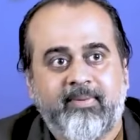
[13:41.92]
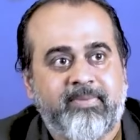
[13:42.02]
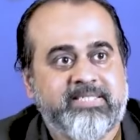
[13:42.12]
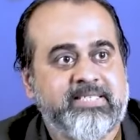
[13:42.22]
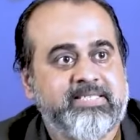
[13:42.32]

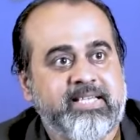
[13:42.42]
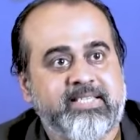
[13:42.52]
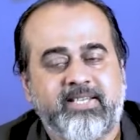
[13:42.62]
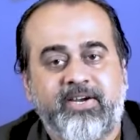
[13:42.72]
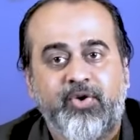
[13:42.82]
But she
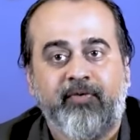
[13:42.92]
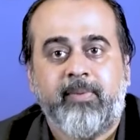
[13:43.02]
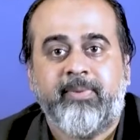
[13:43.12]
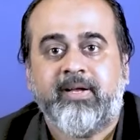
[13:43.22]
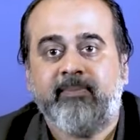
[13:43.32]
says that you
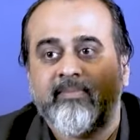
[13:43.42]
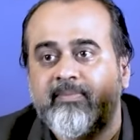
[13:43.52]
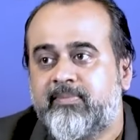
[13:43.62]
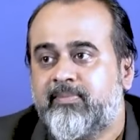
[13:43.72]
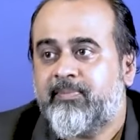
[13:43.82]
will
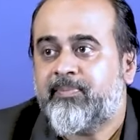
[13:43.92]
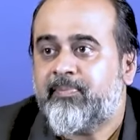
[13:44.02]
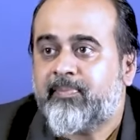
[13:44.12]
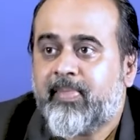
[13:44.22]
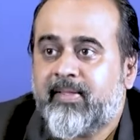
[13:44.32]
become
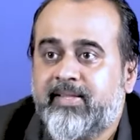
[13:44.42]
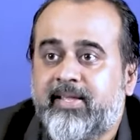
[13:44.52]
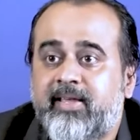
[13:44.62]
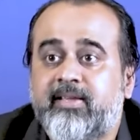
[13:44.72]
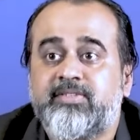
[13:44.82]
the
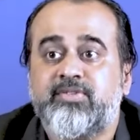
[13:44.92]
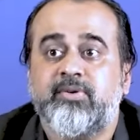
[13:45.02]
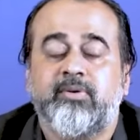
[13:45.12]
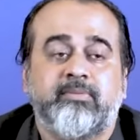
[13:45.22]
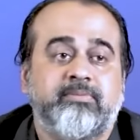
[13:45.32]
king,
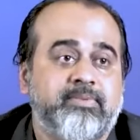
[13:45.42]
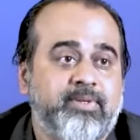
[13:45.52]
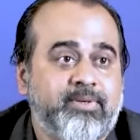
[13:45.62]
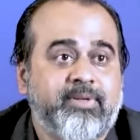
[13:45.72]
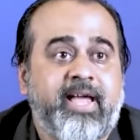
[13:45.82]
so,
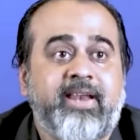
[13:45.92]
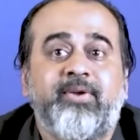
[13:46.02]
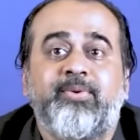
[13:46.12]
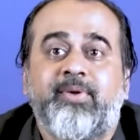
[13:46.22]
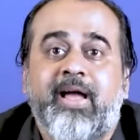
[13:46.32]
you know, can
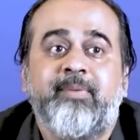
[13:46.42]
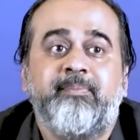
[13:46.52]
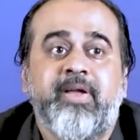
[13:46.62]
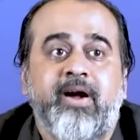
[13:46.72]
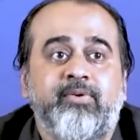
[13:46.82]
you help
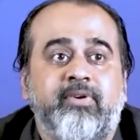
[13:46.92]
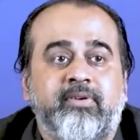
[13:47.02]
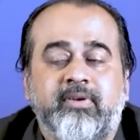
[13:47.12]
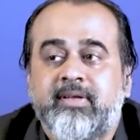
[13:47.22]
me out?